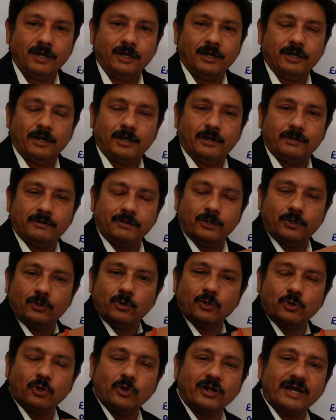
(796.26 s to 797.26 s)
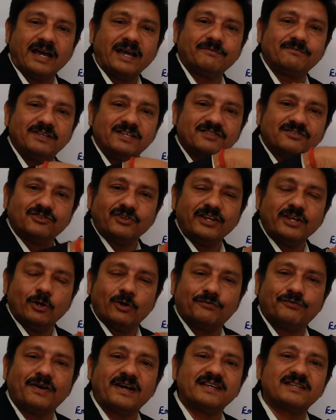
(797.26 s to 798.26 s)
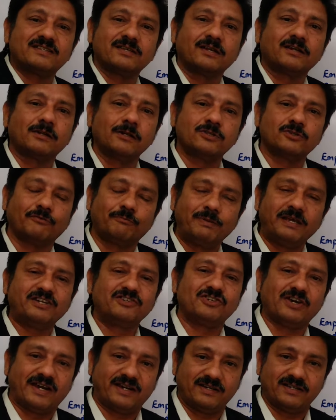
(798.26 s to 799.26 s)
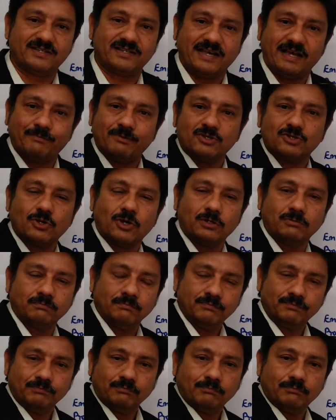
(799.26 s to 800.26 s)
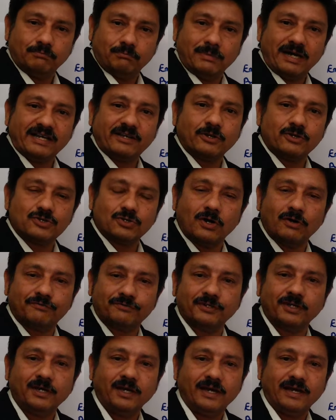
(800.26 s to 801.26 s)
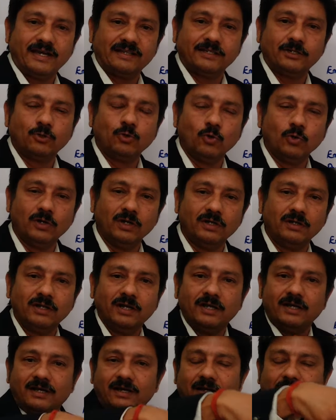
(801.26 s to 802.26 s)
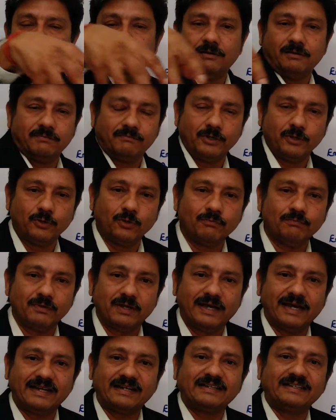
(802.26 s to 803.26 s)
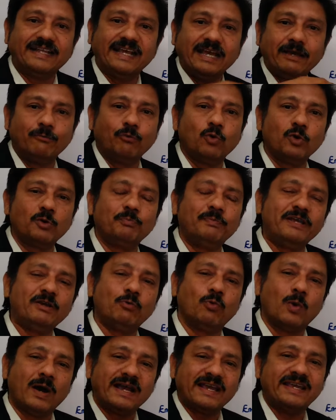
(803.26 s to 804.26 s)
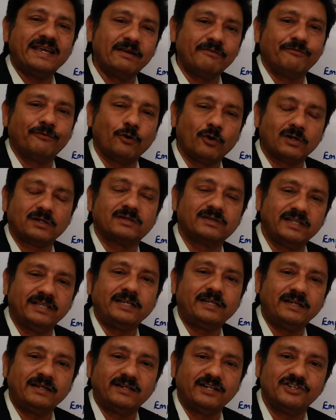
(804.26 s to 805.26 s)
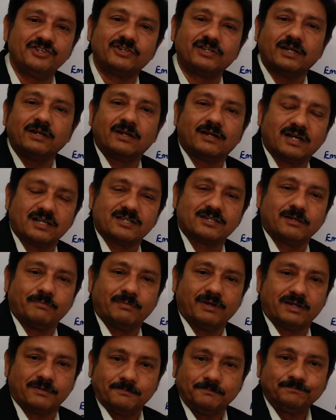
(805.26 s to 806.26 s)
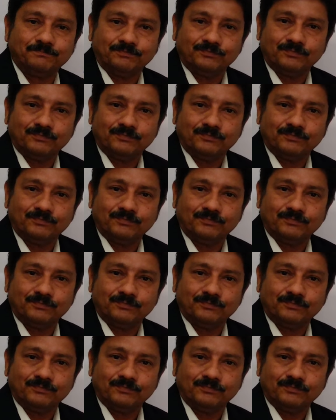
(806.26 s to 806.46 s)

you're going to have these 3 or 5 circles of big giants, Amazon, Microsoft, and then Google, and they would be vying for the digital customer.